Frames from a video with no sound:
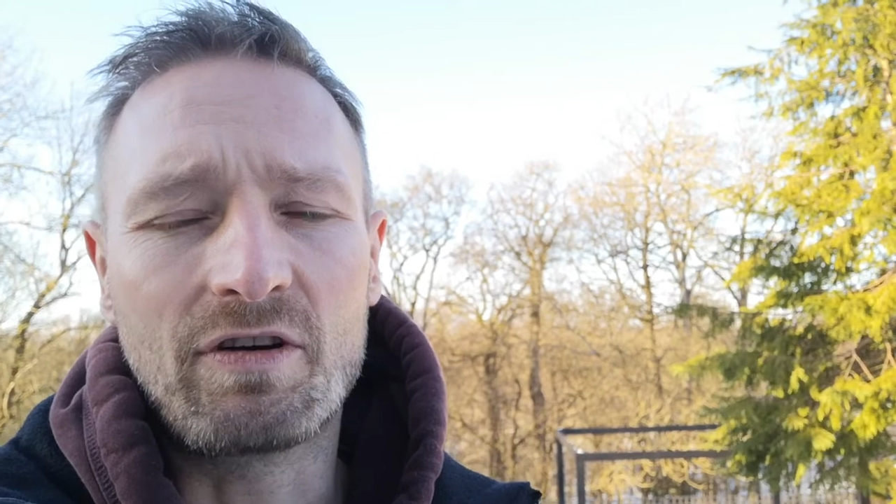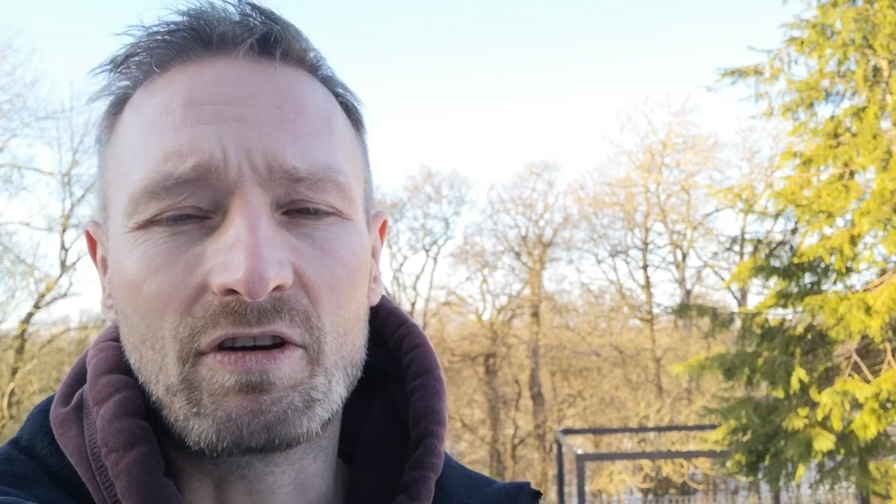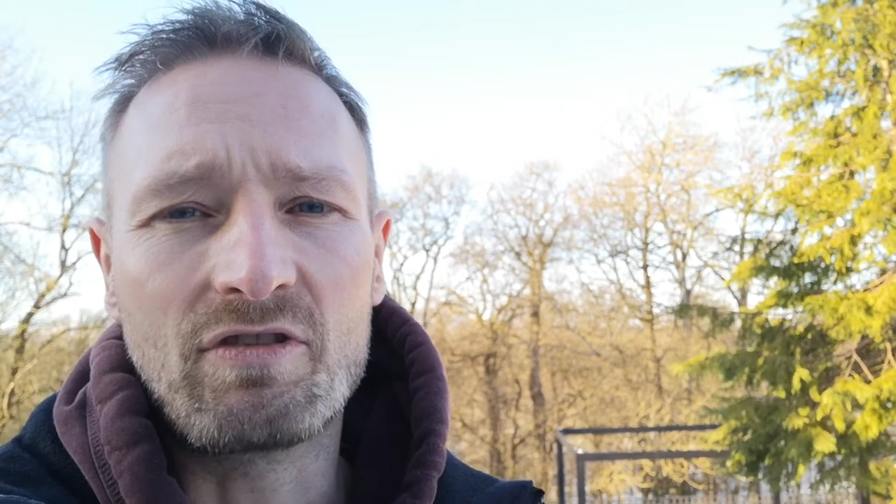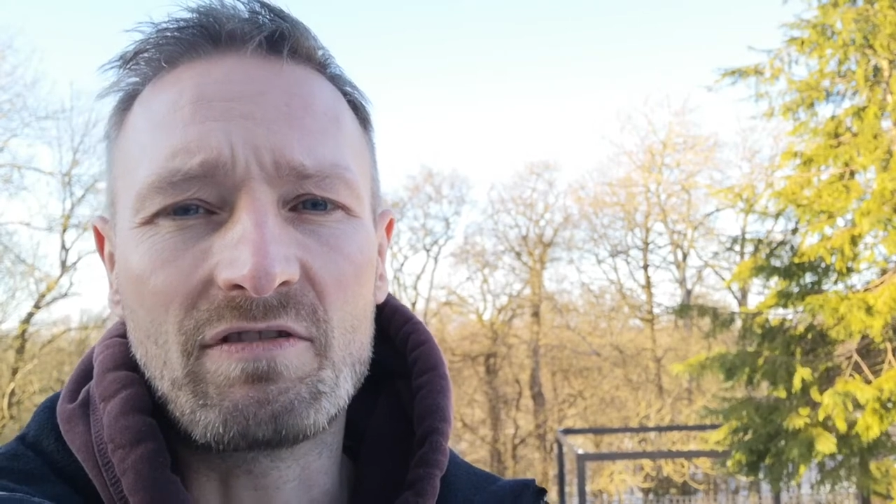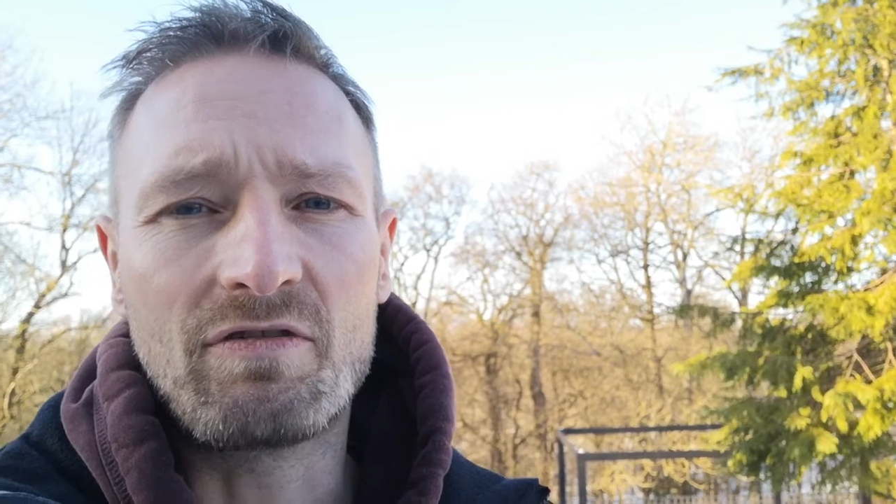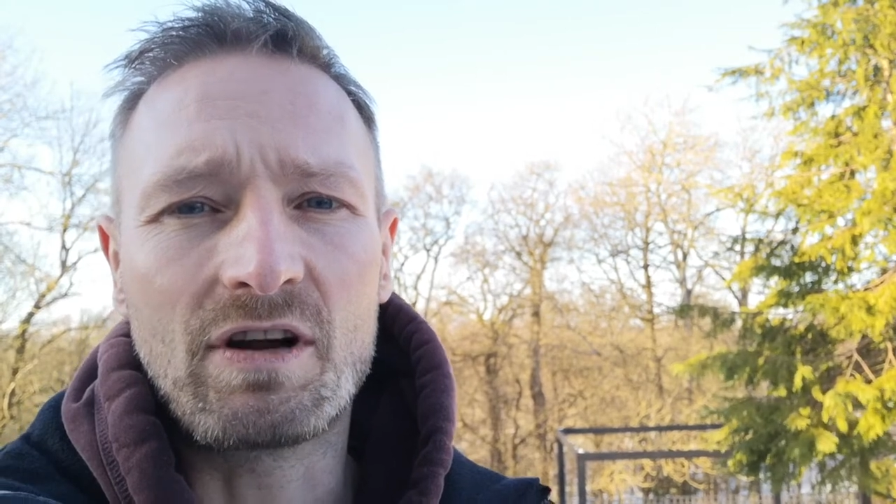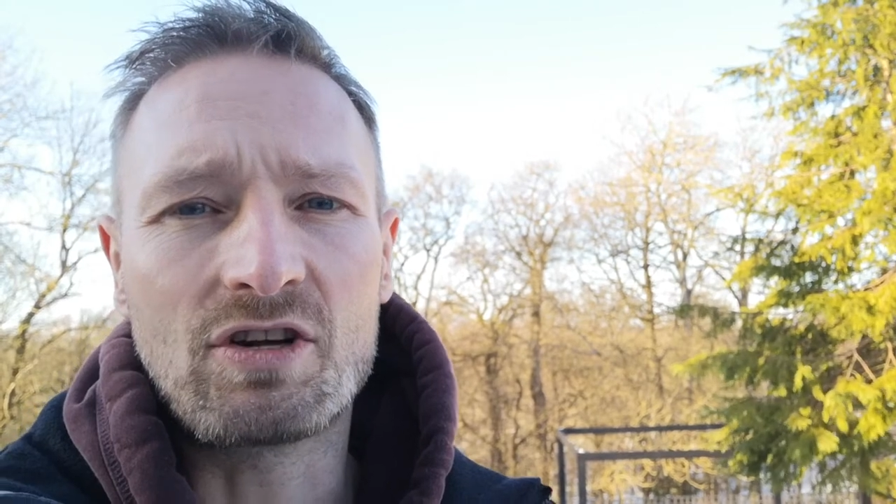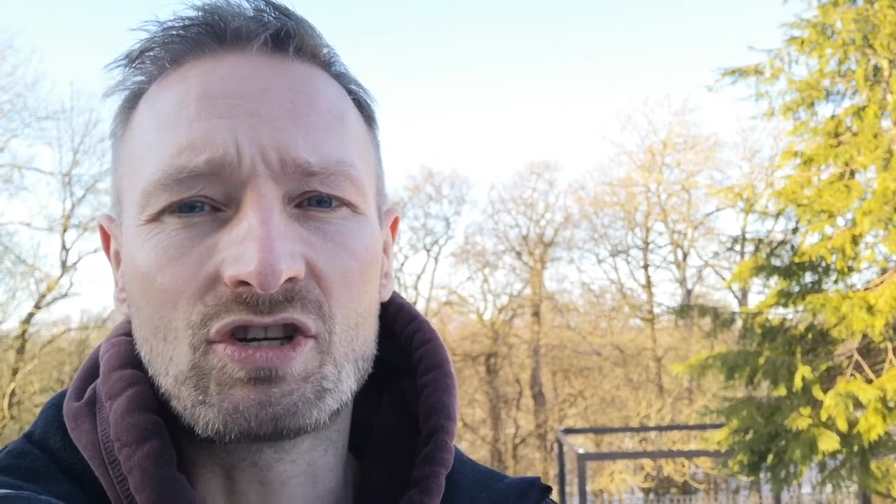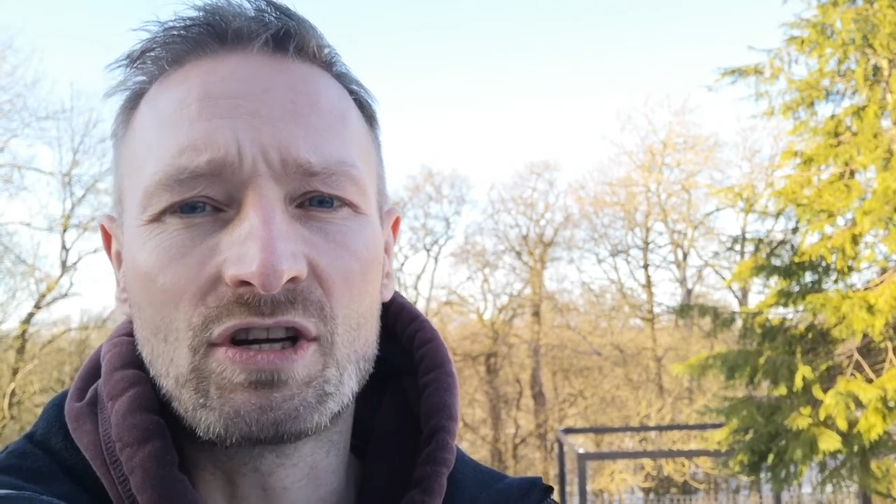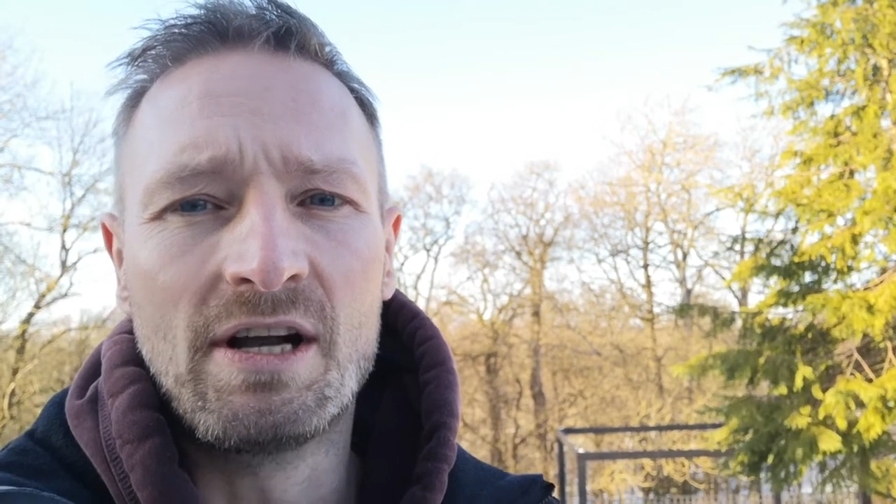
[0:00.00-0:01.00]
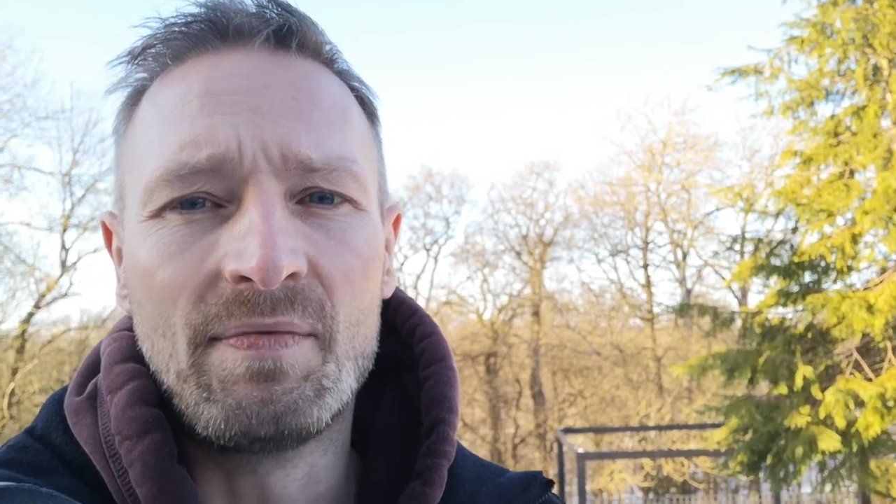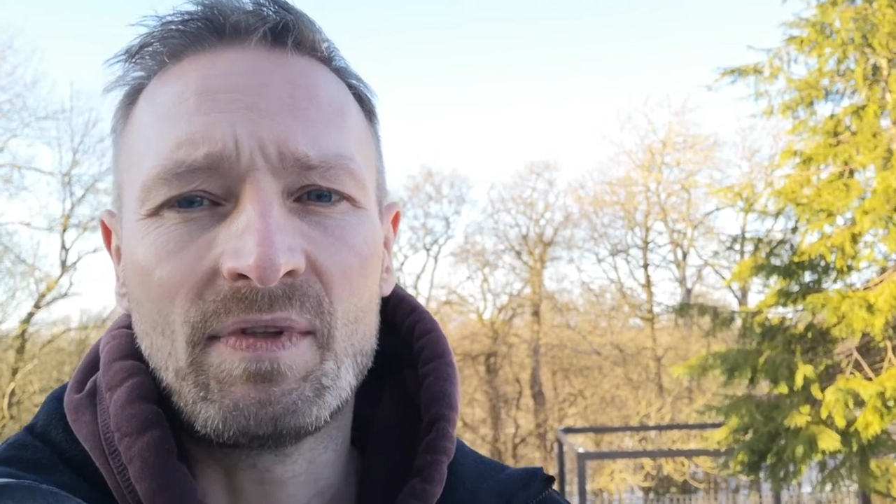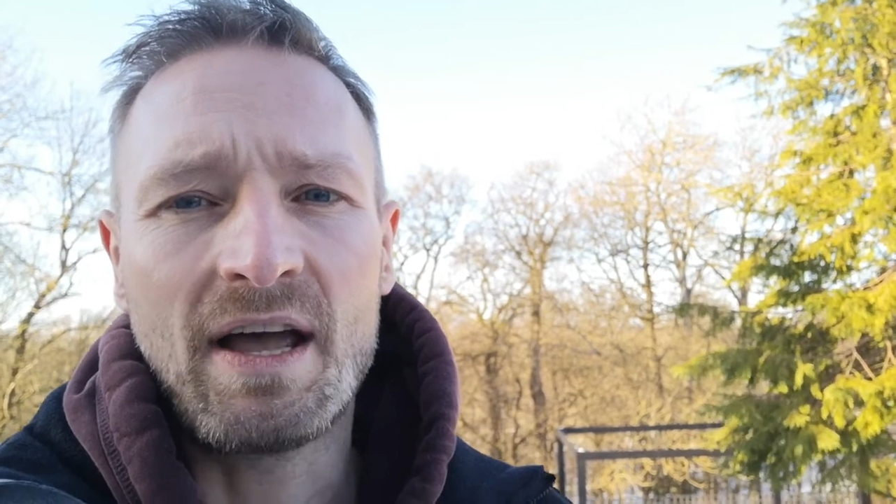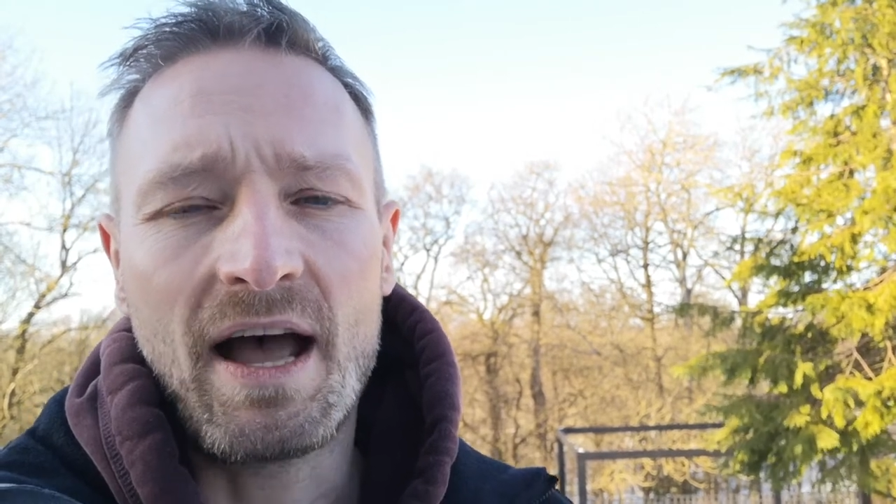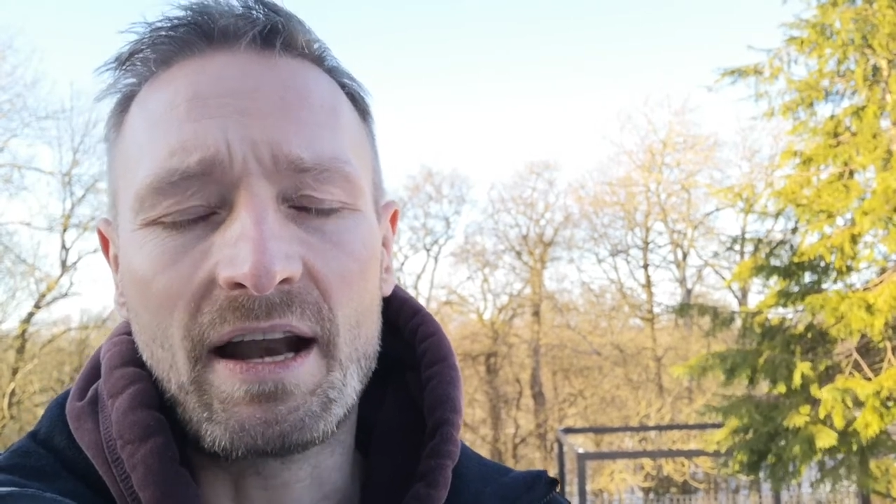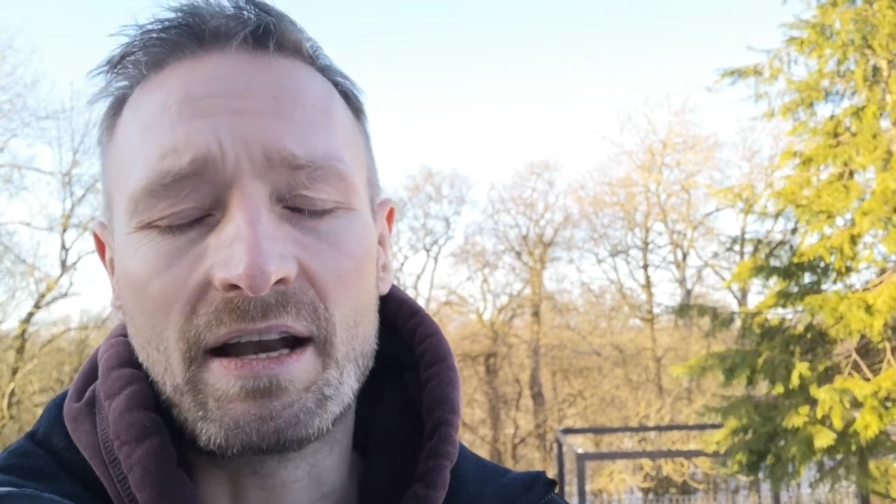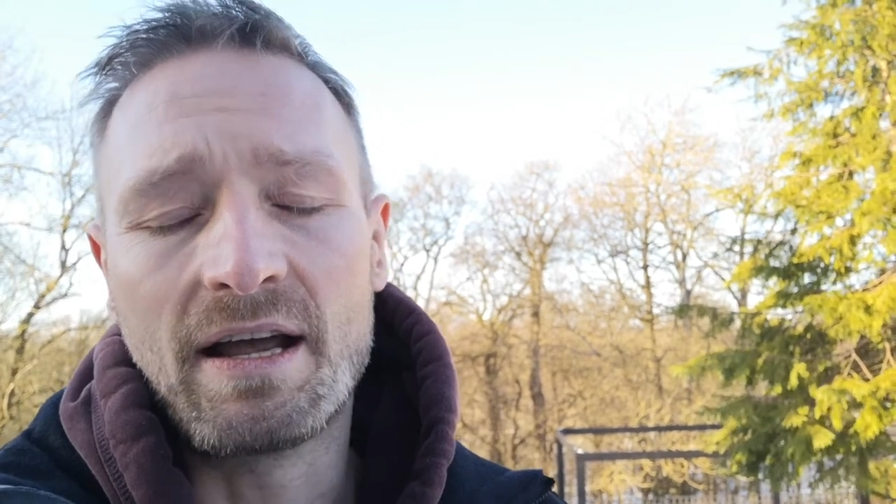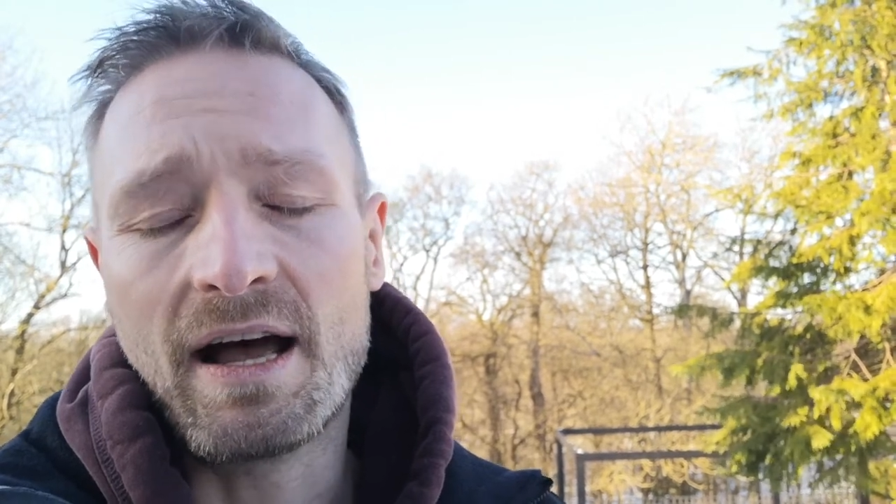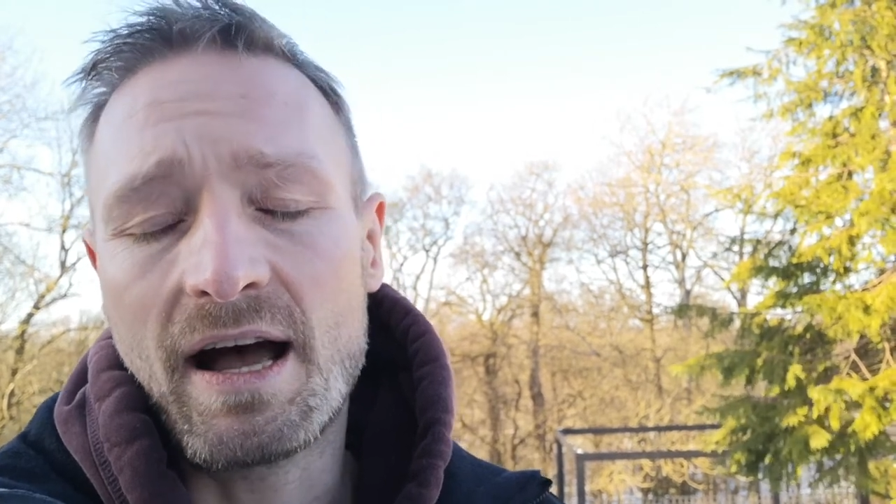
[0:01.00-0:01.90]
for a refresh. And